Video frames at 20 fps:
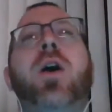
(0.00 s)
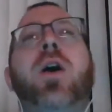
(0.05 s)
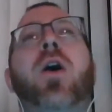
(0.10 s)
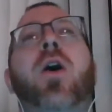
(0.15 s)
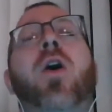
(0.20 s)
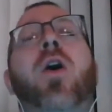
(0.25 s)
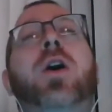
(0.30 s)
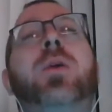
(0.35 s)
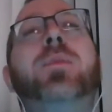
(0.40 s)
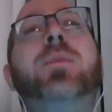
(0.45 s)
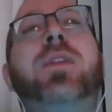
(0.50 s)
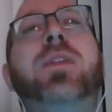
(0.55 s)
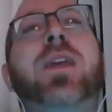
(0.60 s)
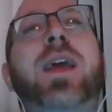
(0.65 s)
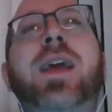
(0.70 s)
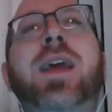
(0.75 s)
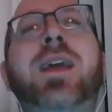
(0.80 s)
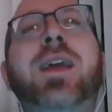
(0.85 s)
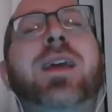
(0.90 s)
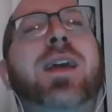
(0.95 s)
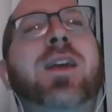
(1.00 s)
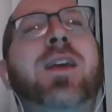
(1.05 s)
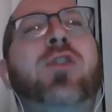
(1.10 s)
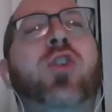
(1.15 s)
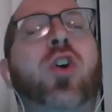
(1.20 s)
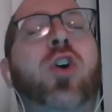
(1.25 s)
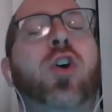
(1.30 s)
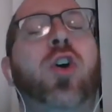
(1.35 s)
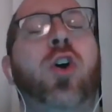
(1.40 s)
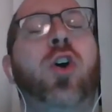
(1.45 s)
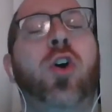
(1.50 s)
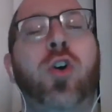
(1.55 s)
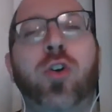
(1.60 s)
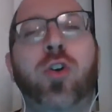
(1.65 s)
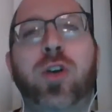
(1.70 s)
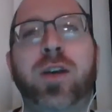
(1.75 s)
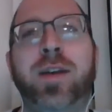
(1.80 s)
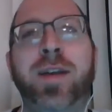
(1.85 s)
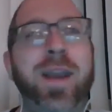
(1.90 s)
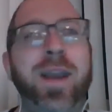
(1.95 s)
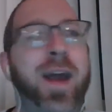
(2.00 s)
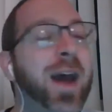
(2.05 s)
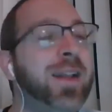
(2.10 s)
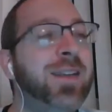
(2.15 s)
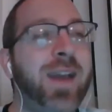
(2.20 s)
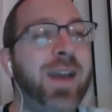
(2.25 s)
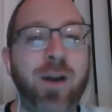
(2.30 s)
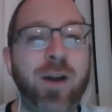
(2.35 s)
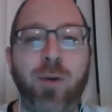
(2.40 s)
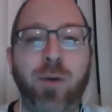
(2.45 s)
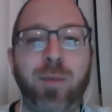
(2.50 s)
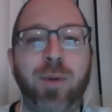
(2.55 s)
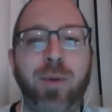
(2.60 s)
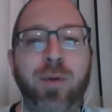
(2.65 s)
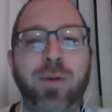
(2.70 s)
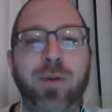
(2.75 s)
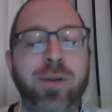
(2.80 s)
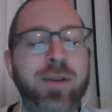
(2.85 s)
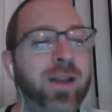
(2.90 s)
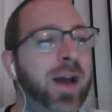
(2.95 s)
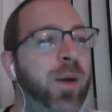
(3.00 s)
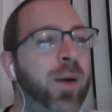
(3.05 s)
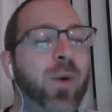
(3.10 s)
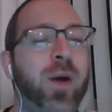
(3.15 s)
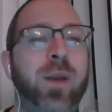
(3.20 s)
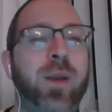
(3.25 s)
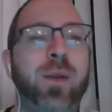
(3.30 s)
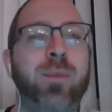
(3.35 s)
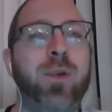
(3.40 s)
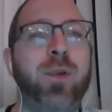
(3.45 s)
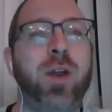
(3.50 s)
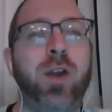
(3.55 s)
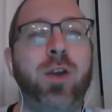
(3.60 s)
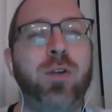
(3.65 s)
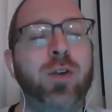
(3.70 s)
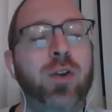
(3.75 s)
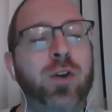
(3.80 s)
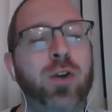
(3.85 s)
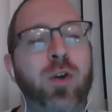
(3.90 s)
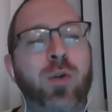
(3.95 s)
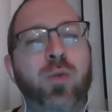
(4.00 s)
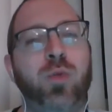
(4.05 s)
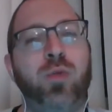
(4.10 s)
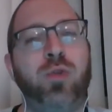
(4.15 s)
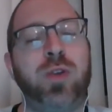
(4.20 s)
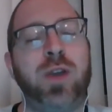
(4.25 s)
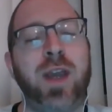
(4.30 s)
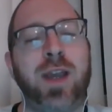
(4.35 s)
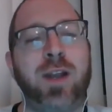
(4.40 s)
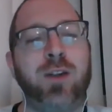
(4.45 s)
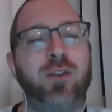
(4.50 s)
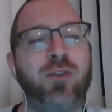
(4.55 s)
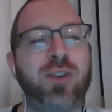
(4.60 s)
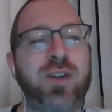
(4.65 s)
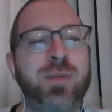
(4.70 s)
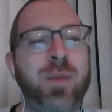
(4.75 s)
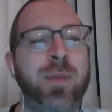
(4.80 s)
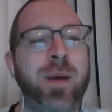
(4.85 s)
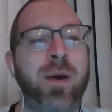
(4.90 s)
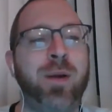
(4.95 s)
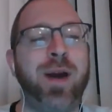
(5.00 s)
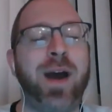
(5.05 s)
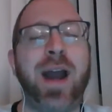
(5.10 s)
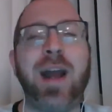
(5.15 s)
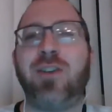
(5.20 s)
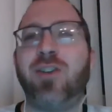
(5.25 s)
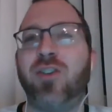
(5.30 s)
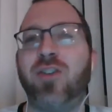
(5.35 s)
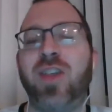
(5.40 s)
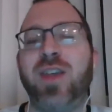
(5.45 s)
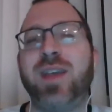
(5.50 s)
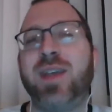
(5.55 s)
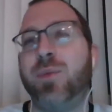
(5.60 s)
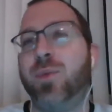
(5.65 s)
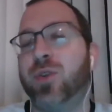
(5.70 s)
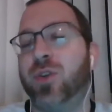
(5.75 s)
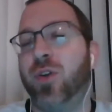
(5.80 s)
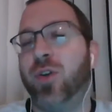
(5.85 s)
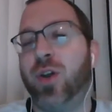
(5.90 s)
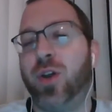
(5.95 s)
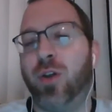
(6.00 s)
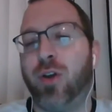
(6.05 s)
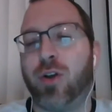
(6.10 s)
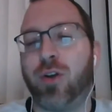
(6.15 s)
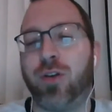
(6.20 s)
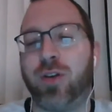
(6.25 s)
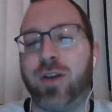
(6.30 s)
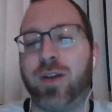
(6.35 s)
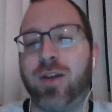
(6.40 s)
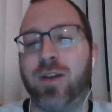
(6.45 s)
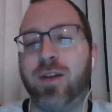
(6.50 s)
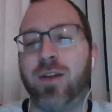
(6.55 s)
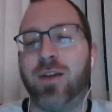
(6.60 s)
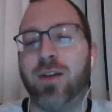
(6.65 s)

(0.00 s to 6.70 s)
All I'm saying is early, not terrible, not one that I'm gonna kick and scream about. I just think it was a little early.